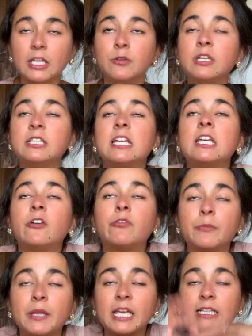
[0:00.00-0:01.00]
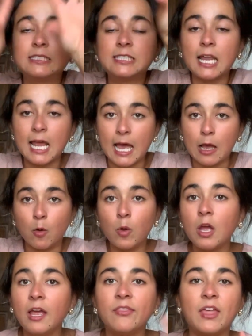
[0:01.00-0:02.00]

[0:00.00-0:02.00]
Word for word: You need to heal from the inside out.